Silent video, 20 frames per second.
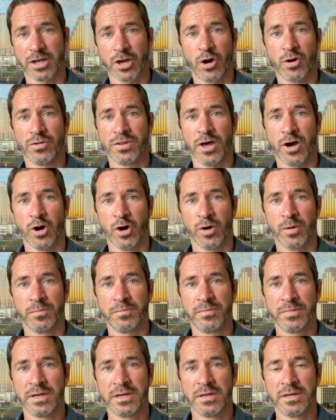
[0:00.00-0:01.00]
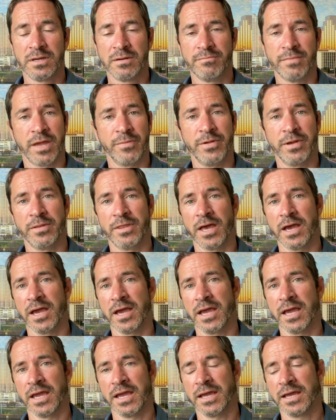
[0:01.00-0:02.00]
own the home. Maybe
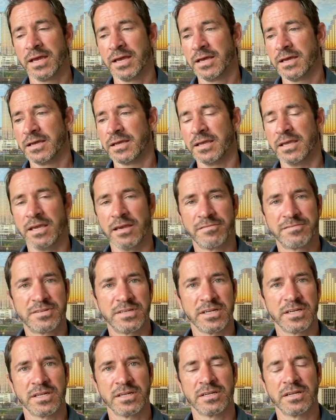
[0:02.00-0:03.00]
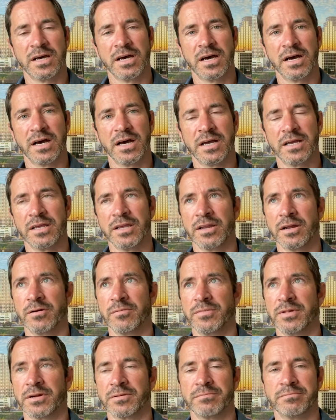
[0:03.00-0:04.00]
they gifted it,
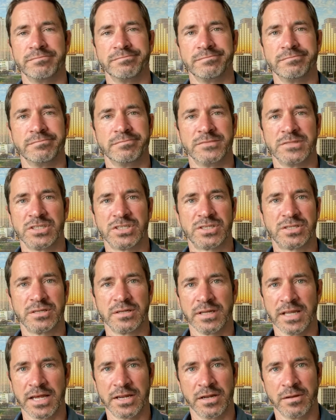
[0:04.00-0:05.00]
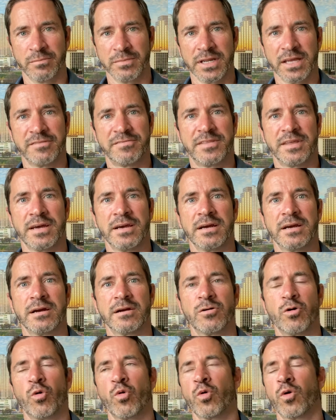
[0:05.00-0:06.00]
they're just letting them live
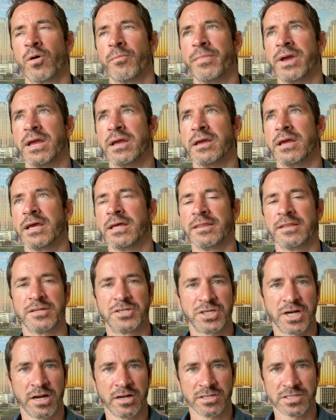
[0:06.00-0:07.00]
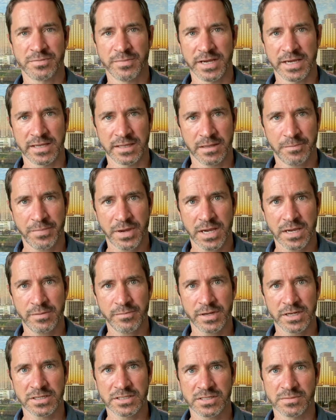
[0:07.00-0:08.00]
there, and the child's making the
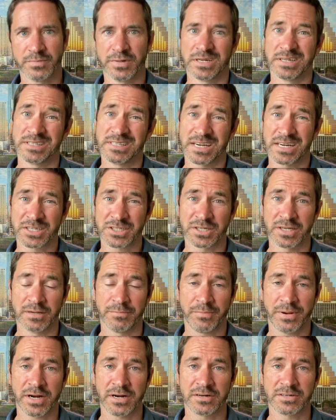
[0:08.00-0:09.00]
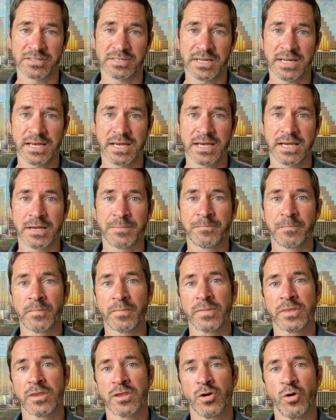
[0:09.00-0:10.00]
payments, but it's actually in parents' name,
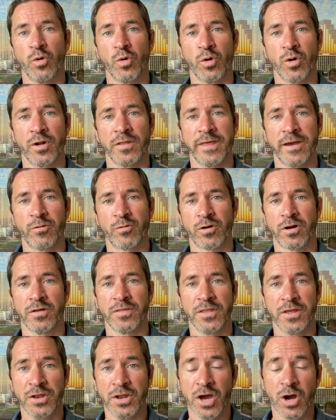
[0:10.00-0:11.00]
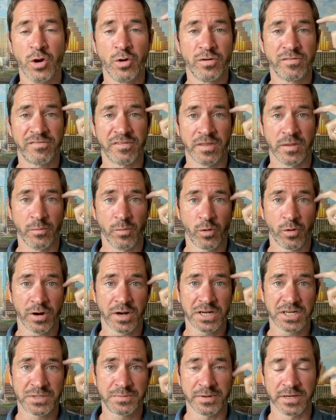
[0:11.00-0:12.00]
or they were on the note for the
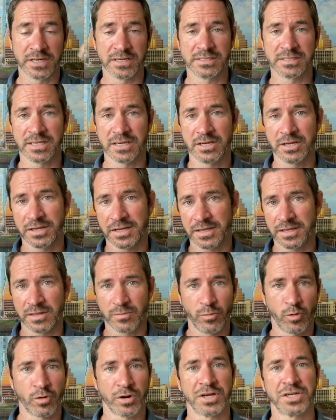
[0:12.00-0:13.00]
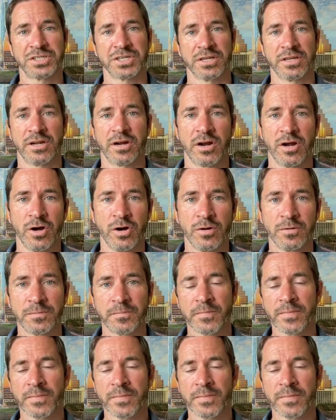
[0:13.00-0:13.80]
mortgage because they couldn't get the mortgage on their own.